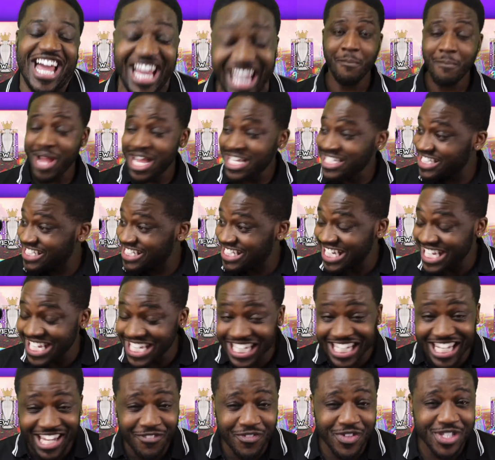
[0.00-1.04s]
Man City
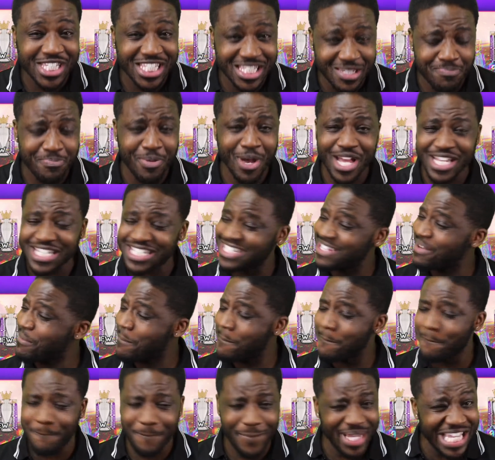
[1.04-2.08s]
giving Spurs the
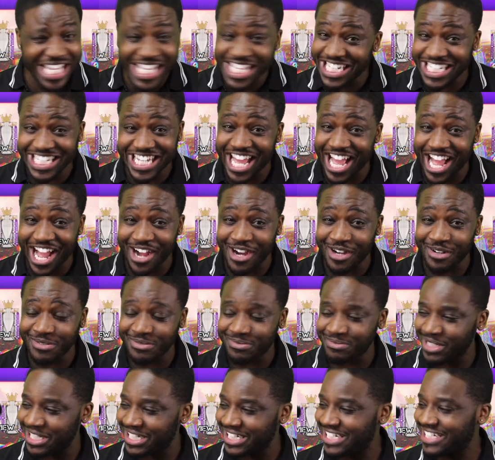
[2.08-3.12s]
beat
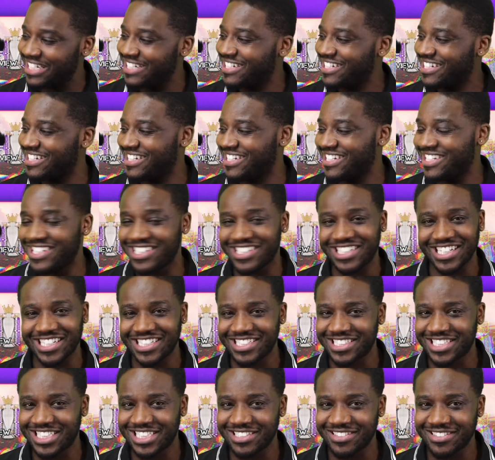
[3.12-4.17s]
down, but I heard
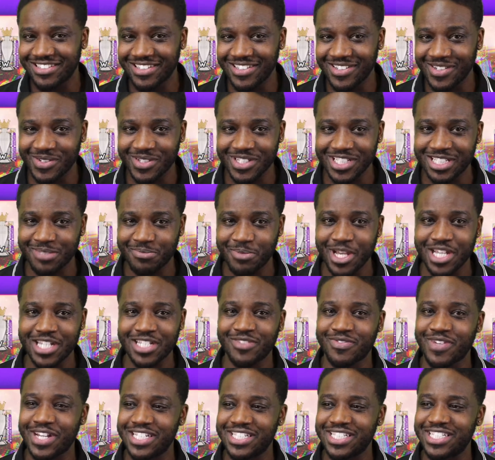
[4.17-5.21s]
that a load of
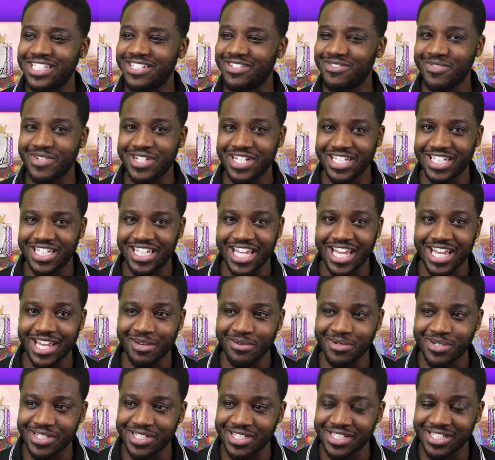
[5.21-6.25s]
Spurs fans didn't really care
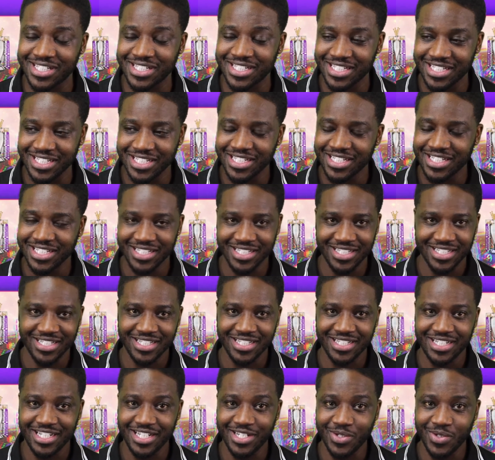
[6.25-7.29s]
because
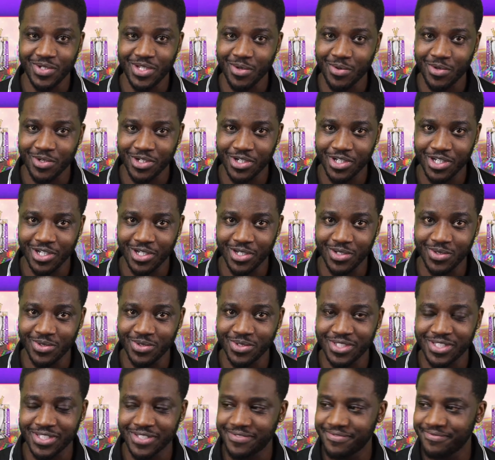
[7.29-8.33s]
they knew they were going to
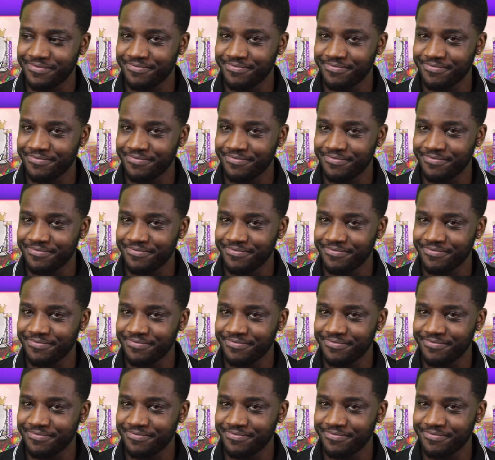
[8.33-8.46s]
lose.